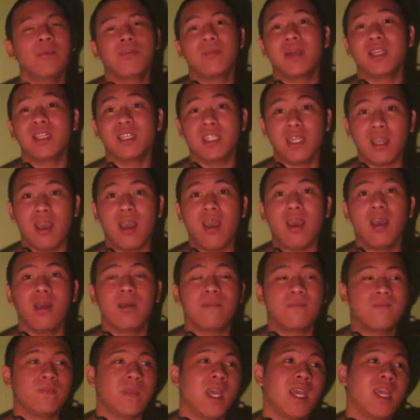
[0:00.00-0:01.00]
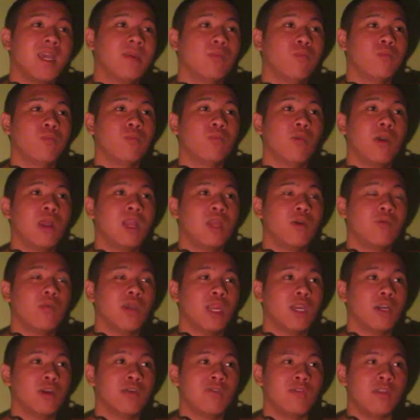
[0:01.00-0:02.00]
but yeah, I am well
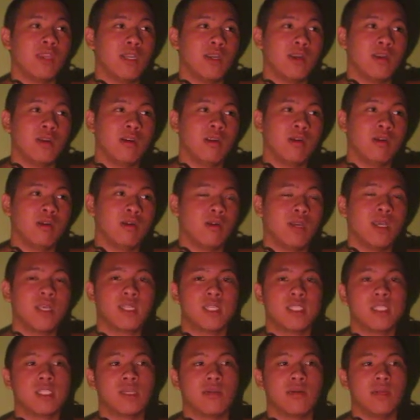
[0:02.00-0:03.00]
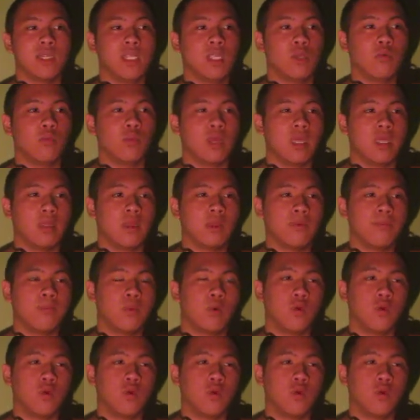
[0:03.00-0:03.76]
aware of their history with